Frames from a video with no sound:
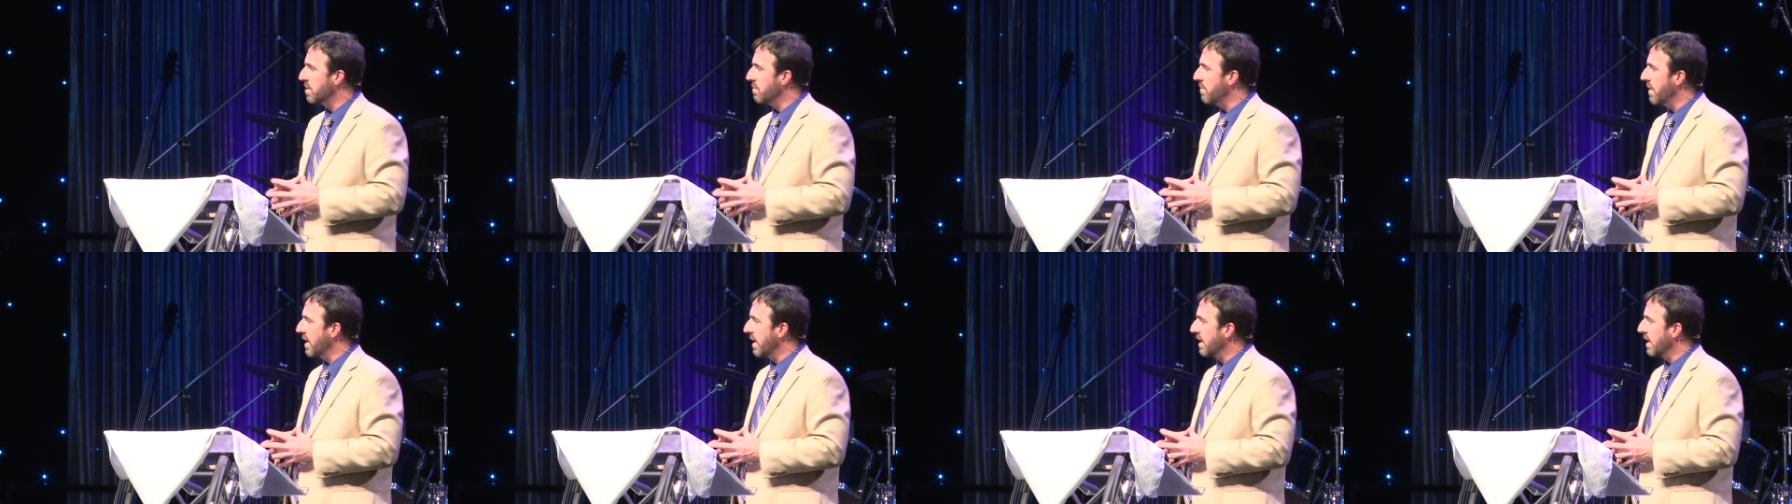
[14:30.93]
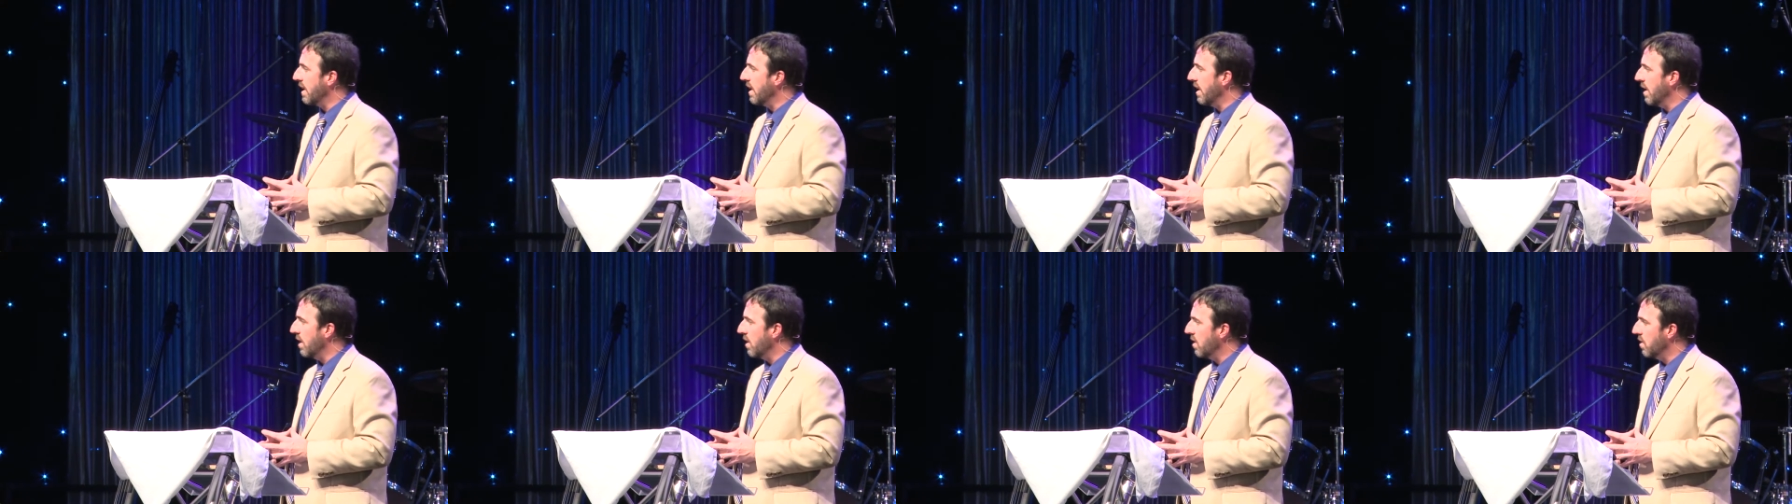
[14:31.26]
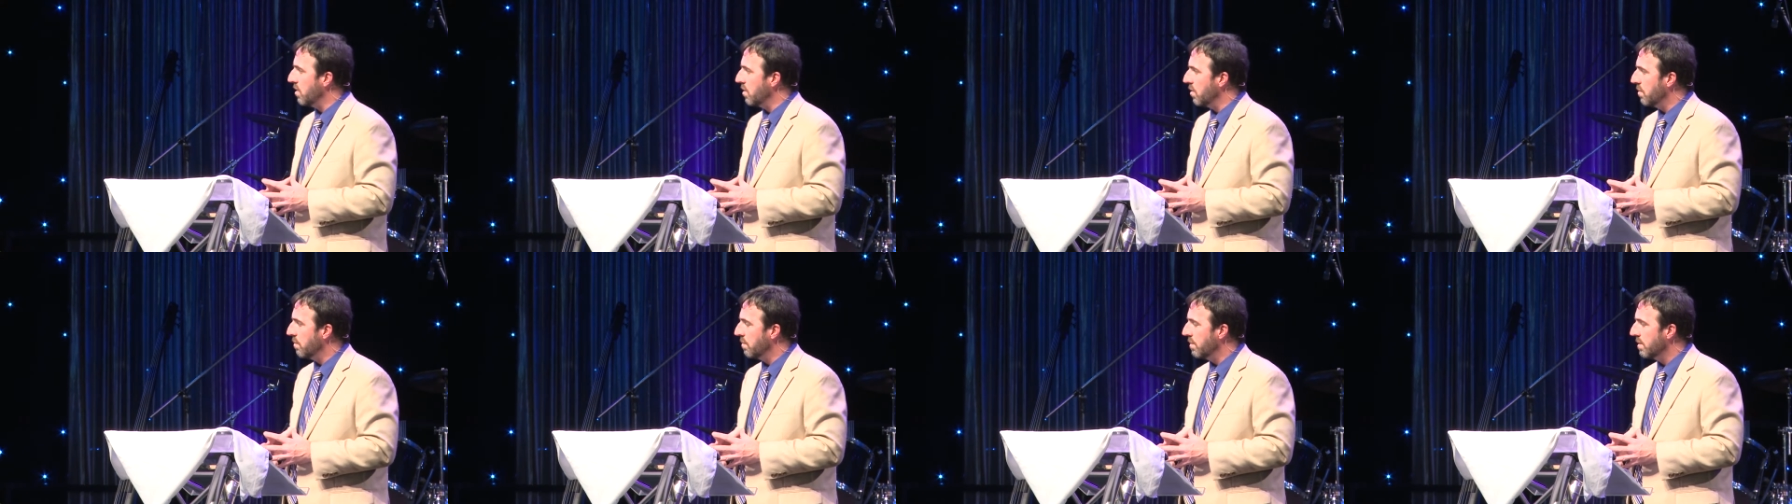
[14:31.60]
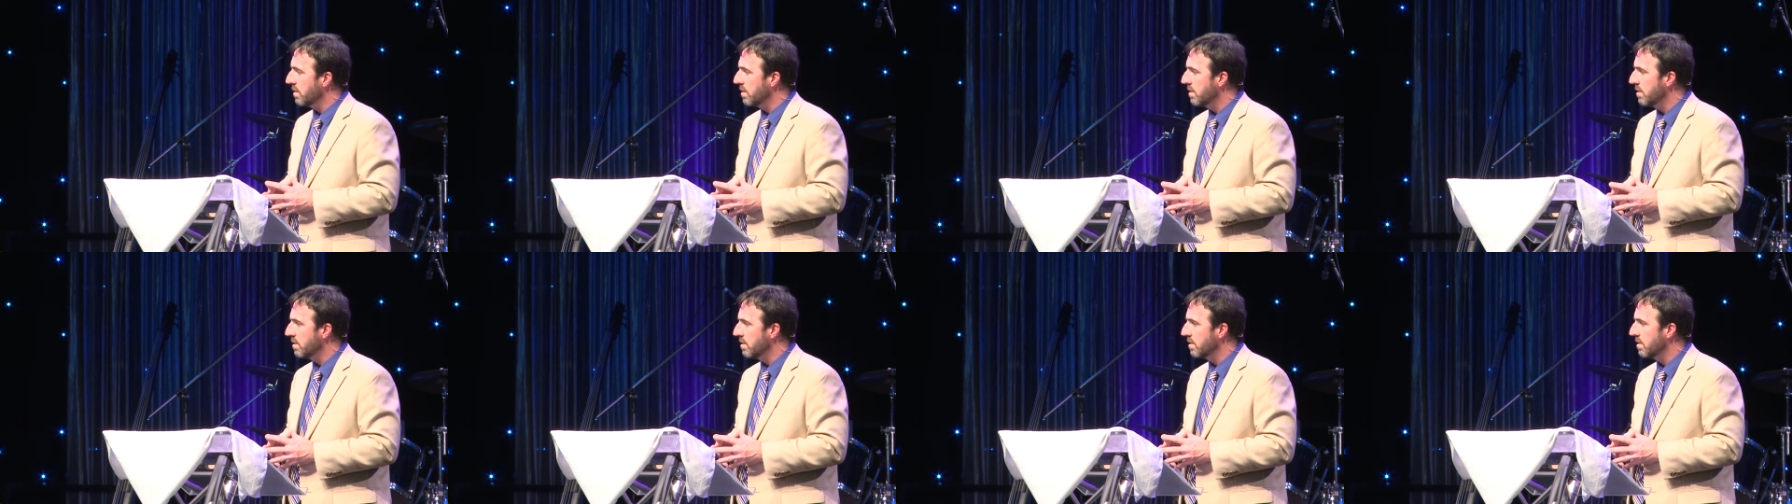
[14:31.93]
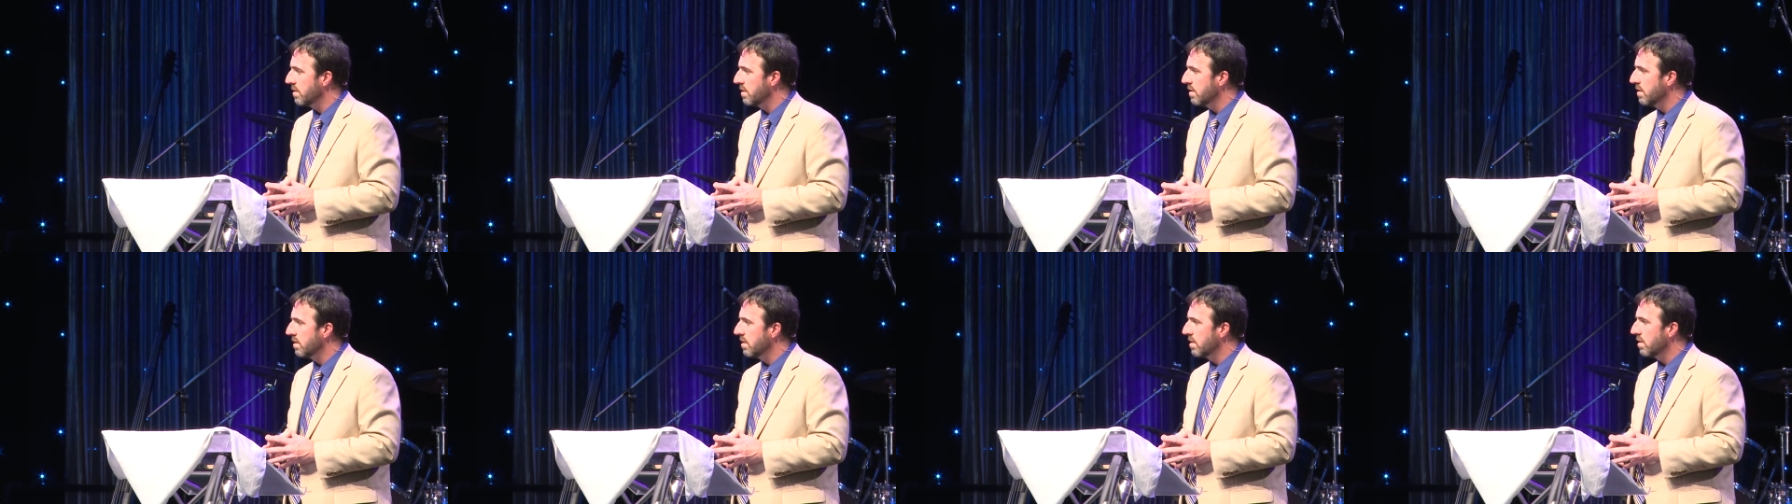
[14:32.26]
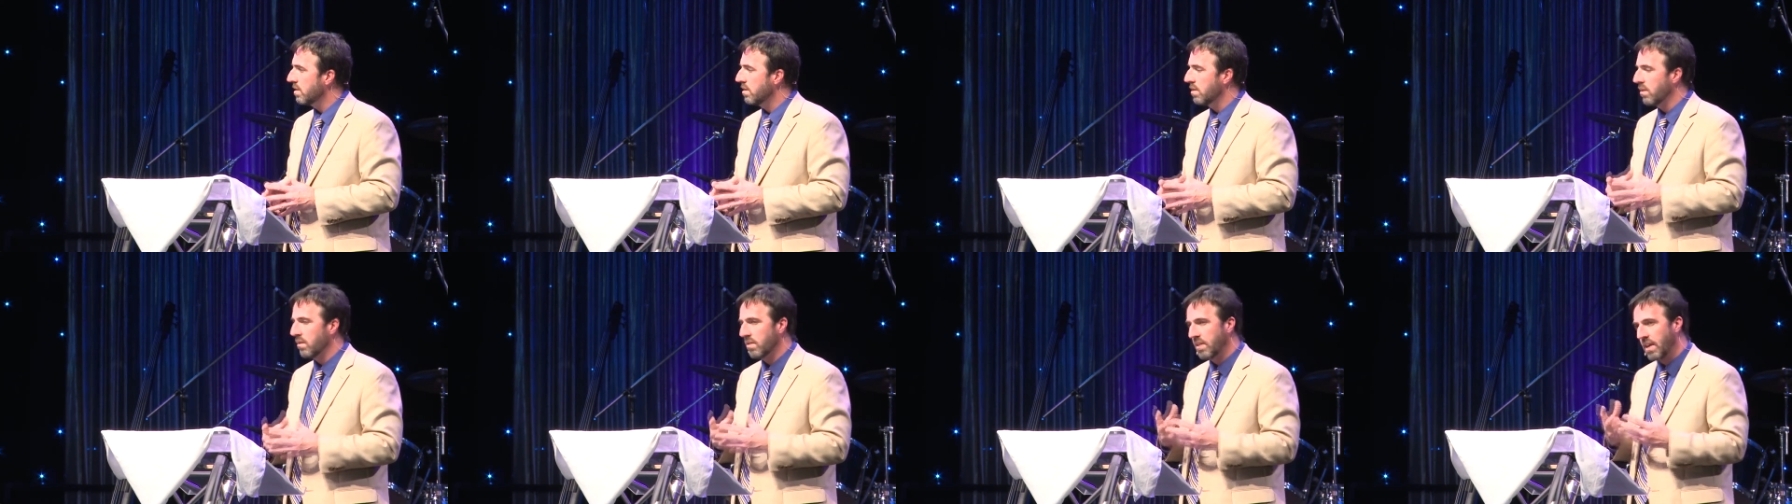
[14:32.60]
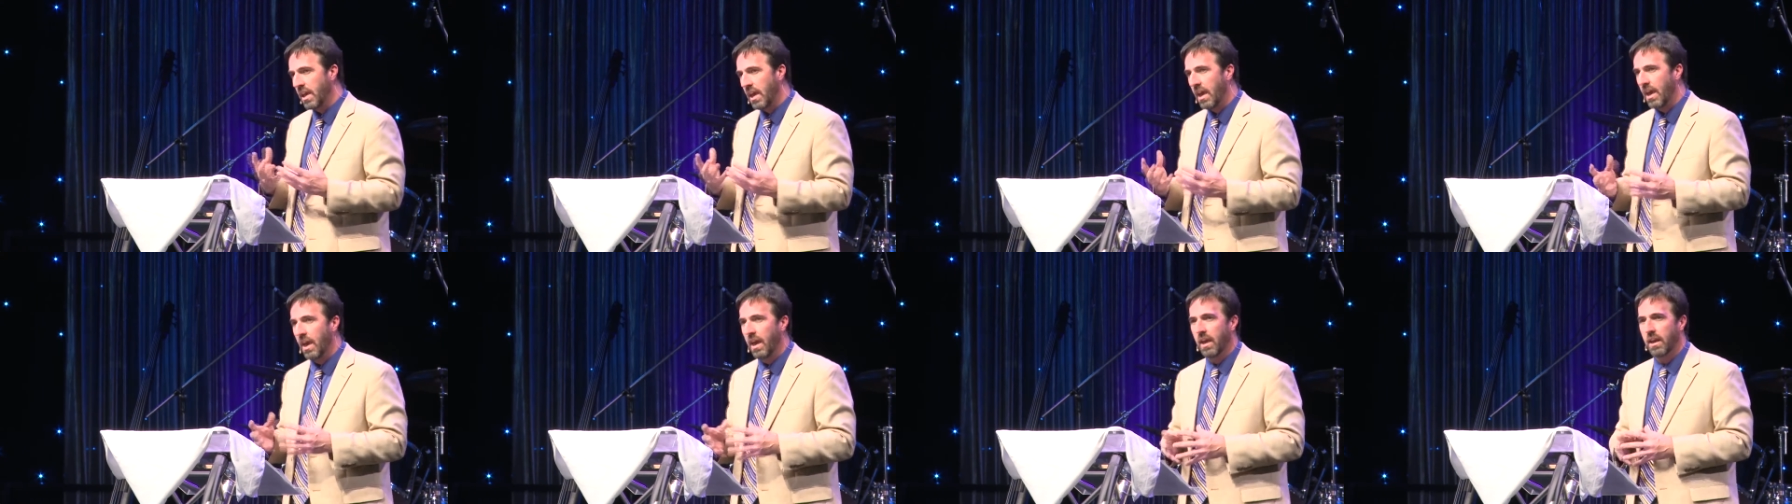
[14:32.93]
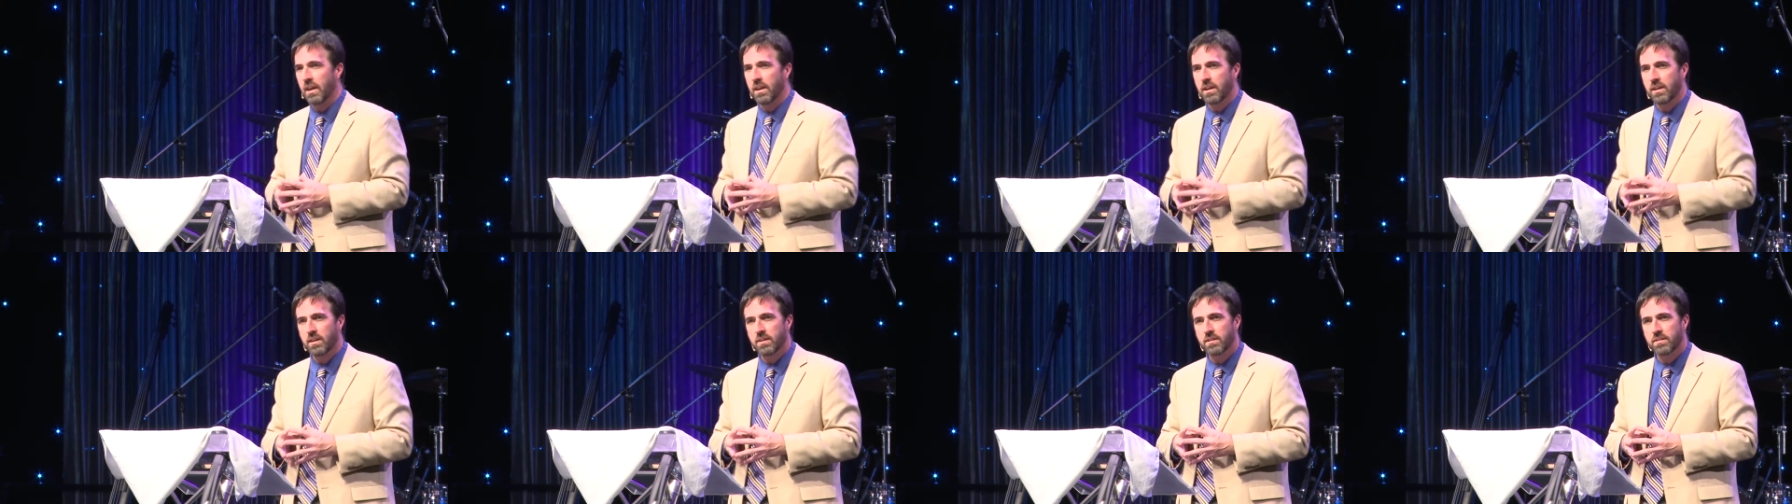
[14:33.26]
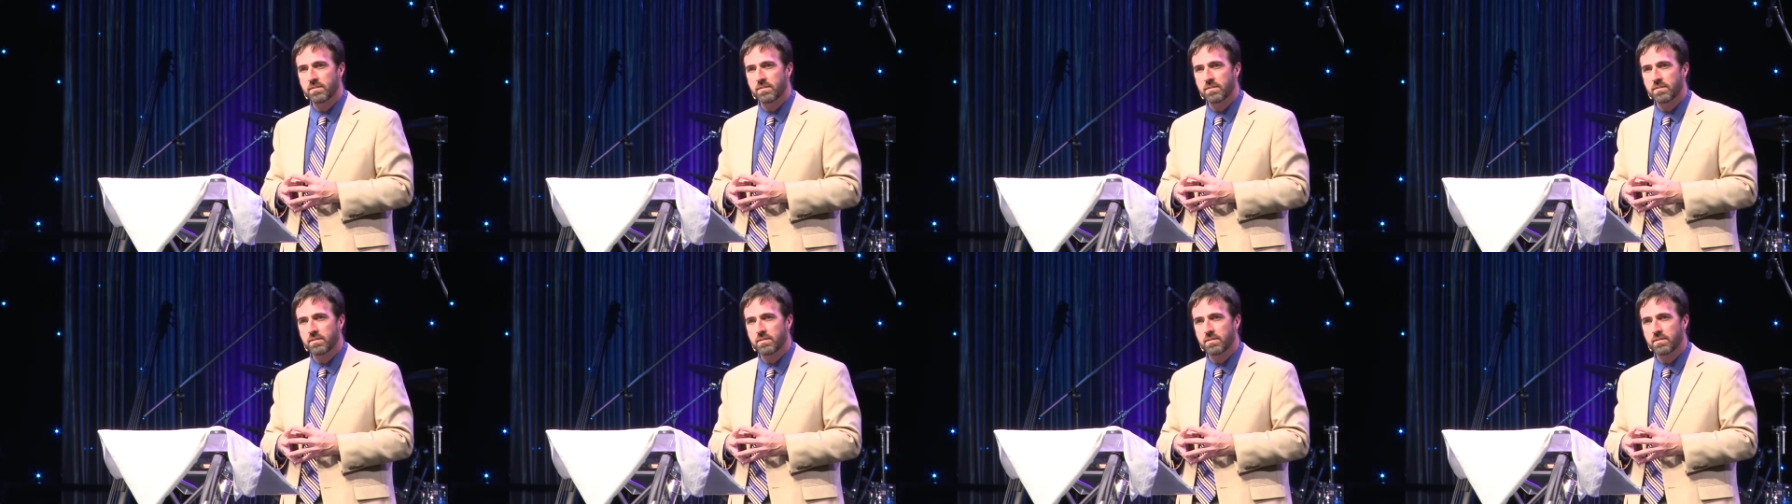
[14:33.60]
make it home. Lokhay.